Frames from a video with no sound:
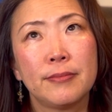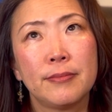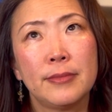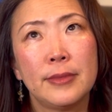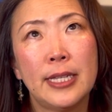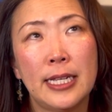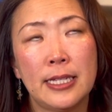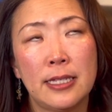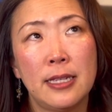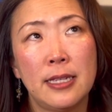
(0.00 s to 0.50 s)

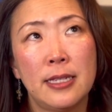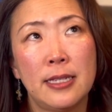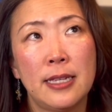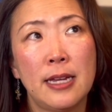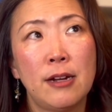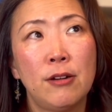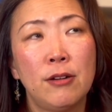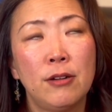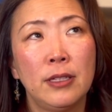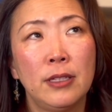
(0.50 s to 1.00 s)

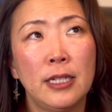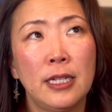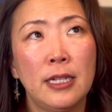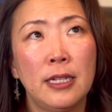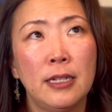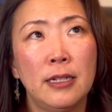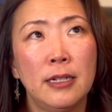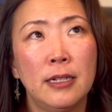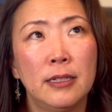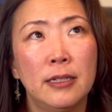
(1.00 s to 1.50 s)

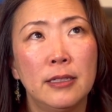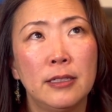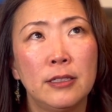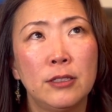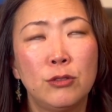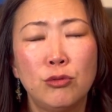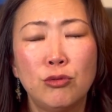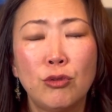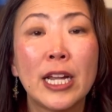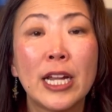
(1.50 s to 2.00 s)
necessarily
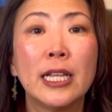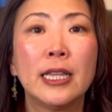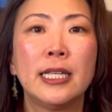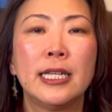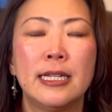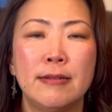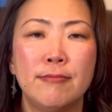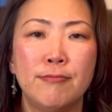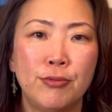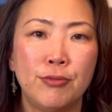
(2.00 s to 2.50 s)
greatly
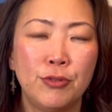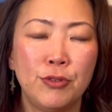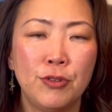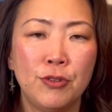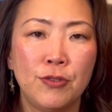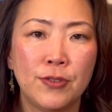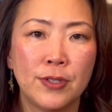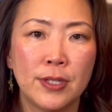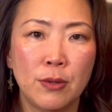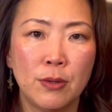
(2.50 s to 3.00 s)
improve
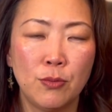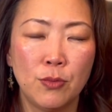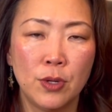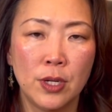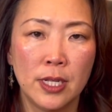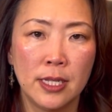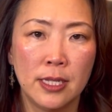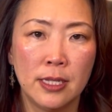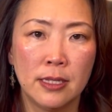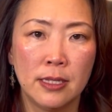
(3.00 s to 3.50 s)

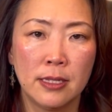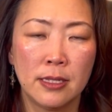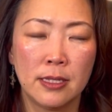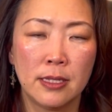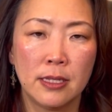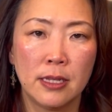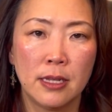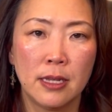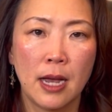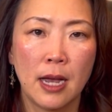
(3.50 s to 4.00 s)
someone's
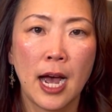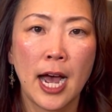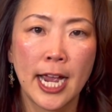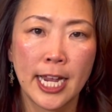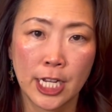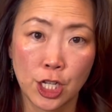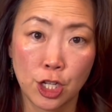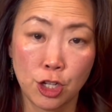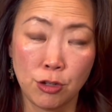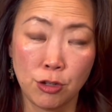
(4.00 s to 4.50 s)

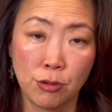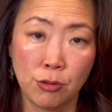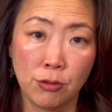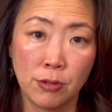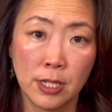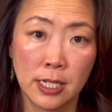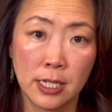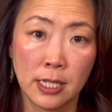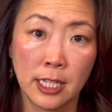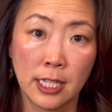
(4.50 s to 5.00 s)
IQ,
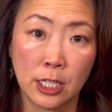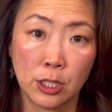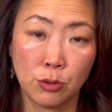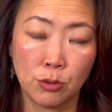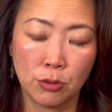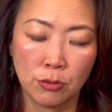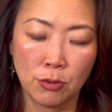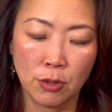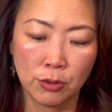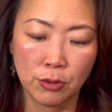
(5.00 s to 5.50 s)
intellectual
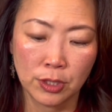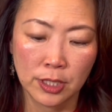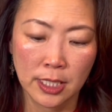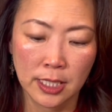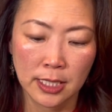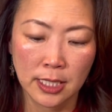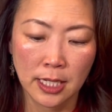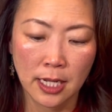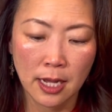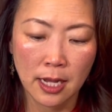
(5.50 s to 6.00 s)
quotient,
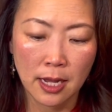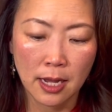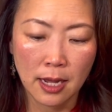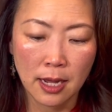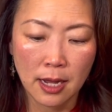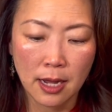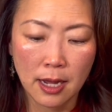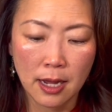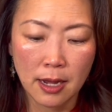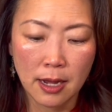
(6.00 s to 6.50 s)

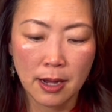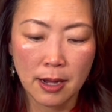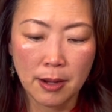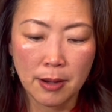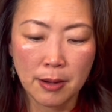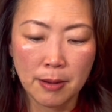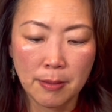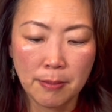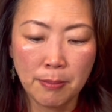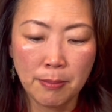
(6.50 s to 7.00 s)

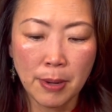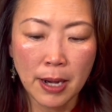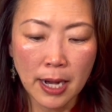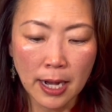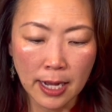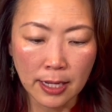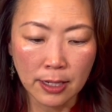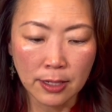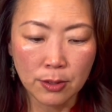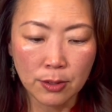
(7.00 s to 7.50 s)

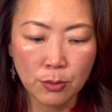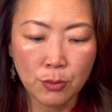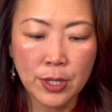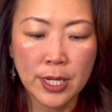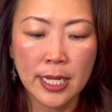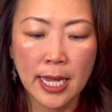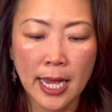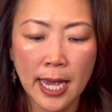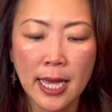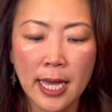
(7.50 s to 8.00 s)
but we
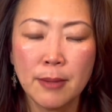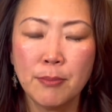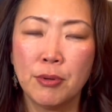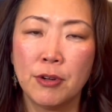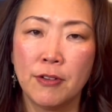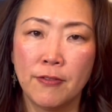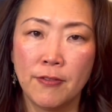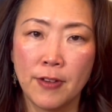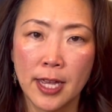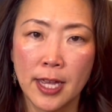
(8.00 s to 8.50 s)
can
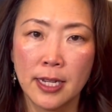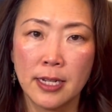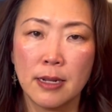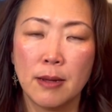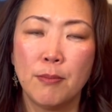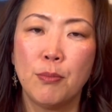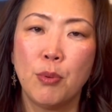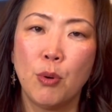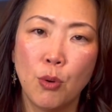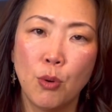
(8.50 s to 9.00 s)
prevent
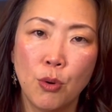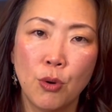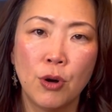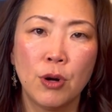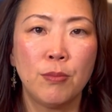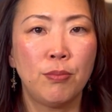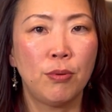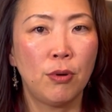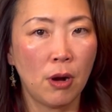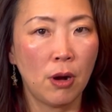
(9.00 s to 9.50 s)
poor
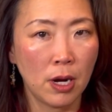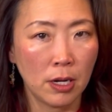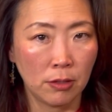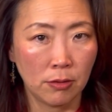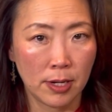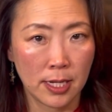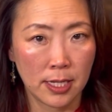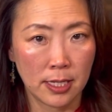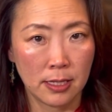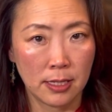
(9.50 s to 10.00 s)

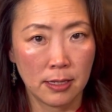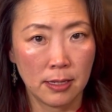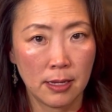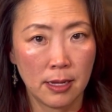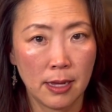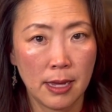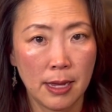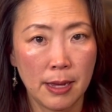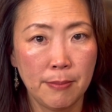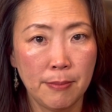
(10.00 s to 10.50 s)
progress,
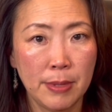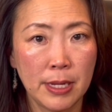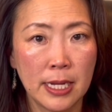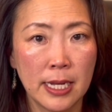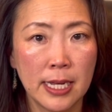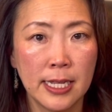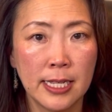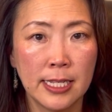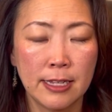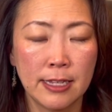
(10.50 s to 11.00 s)

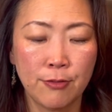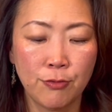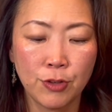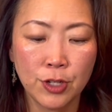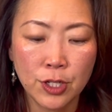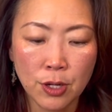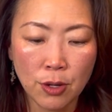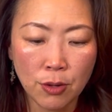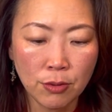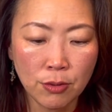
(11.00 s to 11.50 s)
because if we
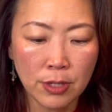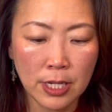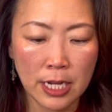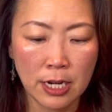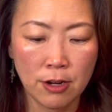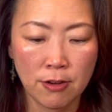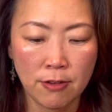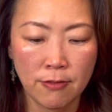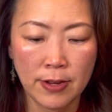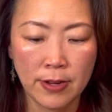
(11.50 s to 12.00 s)
don't
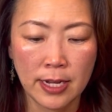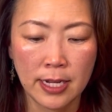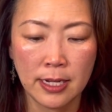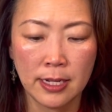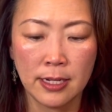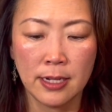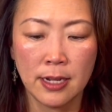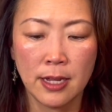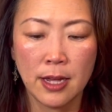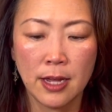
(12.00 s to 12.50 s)
intervene
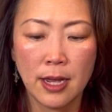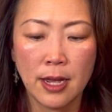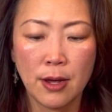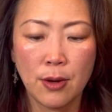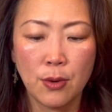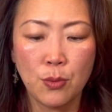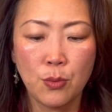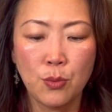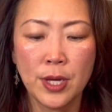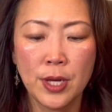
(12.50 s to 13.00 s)

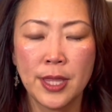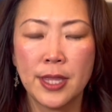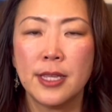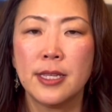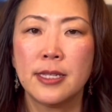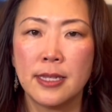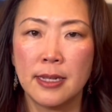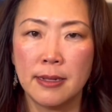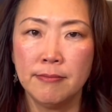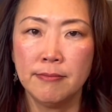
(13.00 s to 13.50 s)
with
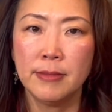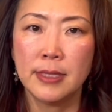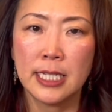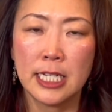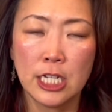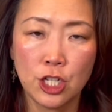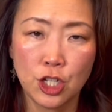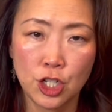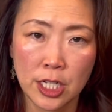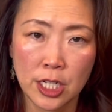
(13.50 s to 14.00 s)
some
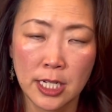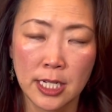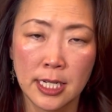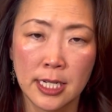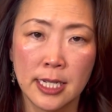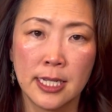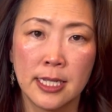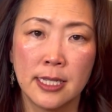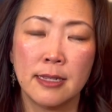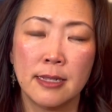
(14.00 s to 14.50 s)
teaching
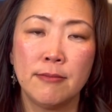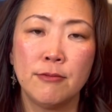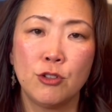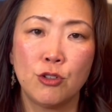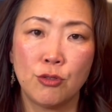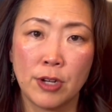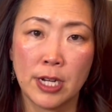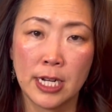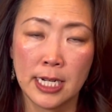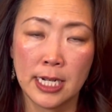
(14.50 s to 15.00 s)
and some
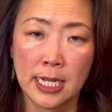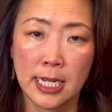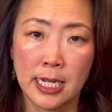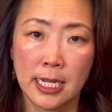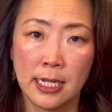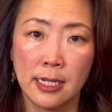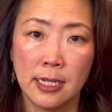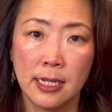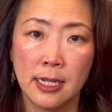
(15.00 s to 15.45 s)
training,